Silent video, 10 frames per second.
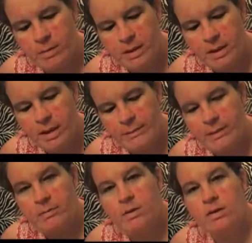bead cap
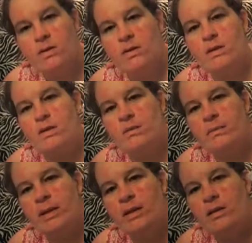that I'm going to use on
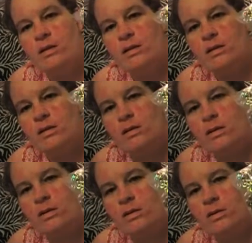
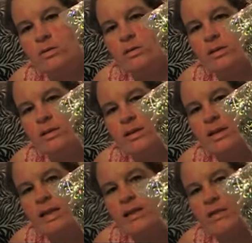spacers. They're cool little design.